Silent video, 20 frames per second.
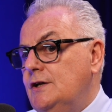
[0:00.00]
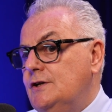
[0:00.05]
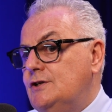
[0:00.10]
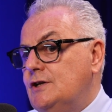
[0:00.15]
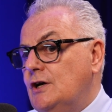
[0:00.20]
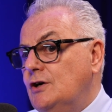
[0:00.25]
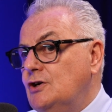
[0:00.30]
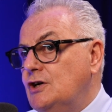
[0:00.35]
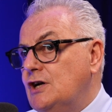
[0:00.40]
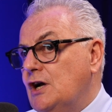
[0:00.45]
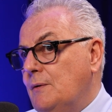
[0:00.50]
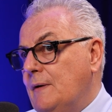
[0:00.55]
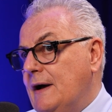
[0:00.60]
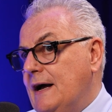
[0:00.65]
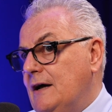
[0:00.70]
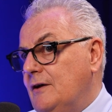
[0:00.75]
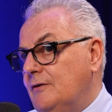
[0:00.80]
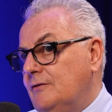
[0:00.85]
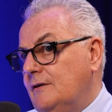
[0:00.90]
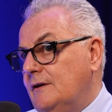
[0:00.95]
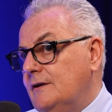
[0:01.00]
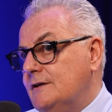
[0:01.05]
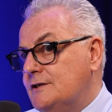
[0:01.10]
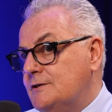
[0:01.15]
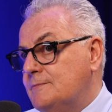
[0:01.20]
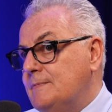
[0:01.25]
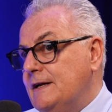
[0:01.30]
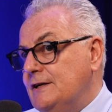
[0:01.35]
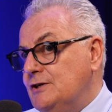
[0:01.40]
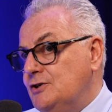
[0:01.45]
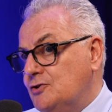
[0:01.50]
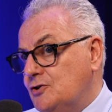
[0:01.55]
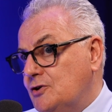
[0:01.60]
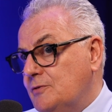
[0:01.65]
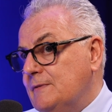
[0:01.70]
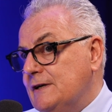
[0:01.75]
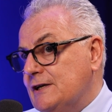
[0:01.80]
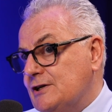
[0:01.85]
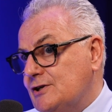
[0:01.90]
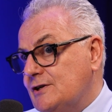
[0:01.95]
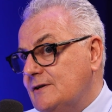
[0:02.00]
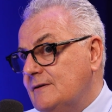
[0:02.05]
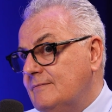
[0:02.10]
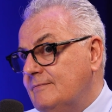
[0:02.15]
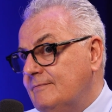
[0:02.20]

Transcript: don't go out and spend your commission